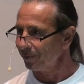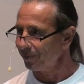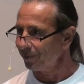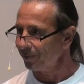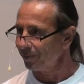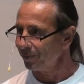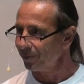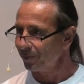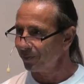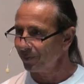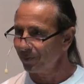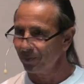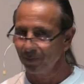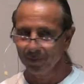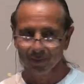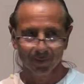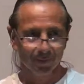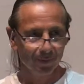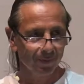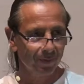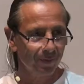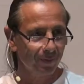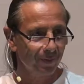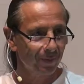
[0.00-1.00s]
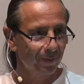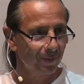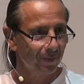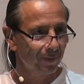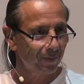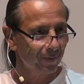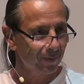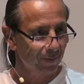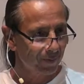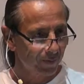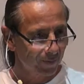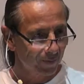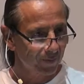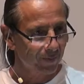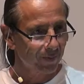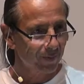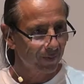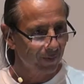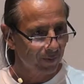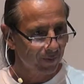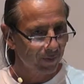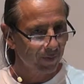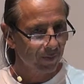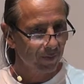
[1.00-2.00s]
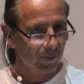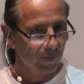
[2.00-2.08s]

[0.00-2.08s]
[no speech]